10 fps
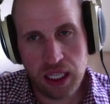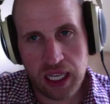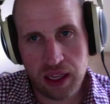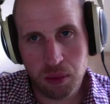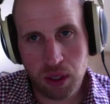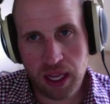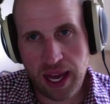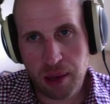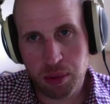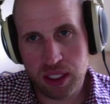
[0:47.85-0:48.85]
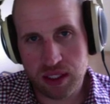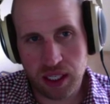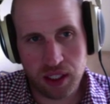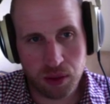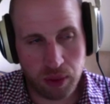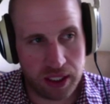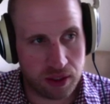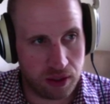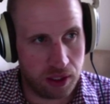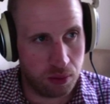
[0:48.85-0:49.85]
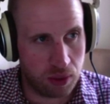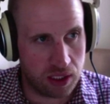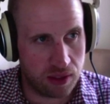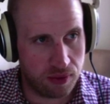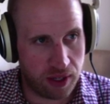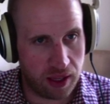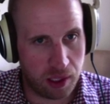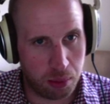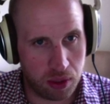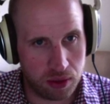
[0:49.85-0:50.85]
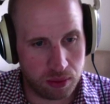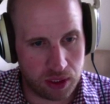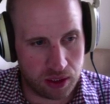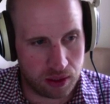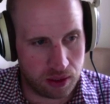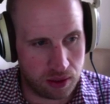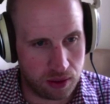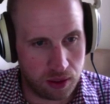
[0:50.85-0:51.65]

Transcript: And then what will happen is on your white screen, once the file uploads, which is